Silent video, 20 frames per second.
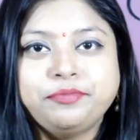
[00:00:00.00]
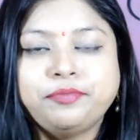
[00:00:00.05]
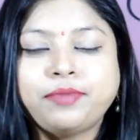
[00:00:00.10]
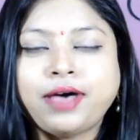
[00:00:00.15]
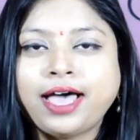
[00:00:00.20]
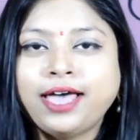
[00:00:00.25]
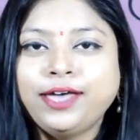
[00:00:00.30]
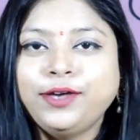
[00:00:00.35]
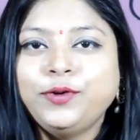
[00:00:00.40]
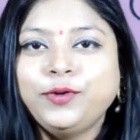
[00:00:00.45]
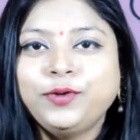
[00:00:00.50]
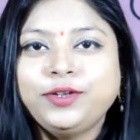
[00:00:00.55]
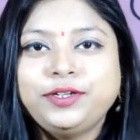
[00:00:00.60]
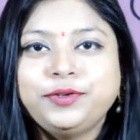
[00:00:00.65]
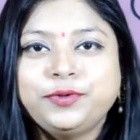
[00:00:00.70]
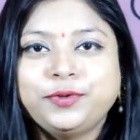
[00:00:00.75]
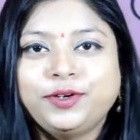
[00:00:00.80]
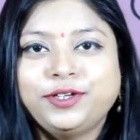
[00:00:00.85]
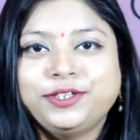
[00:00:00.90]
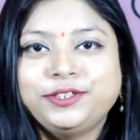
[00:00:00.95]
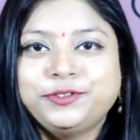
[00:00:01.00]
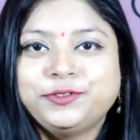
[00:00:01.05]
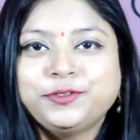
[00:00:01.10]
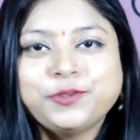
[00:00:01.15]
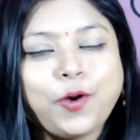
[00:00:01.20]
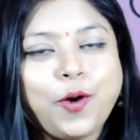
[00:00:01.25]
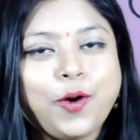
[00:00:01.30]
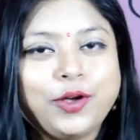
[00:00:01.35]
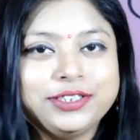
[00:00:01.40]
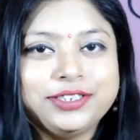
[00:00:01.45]
My Holi was
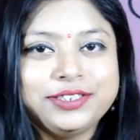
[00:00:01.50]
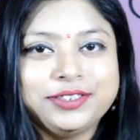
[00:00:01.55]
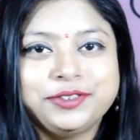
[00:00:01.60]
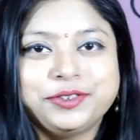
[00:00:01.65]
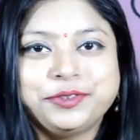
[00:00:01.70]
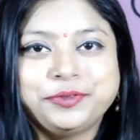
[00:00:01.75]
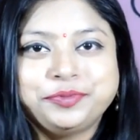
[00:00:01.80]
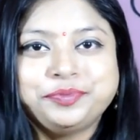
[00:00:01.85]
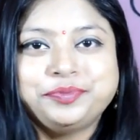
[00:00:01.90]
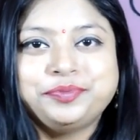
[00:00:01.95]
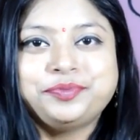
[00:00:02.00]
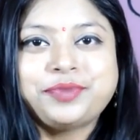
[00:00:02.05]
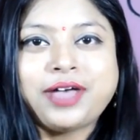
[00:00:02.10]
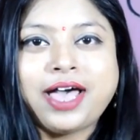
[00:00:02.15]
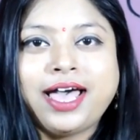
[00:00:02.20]
awesome.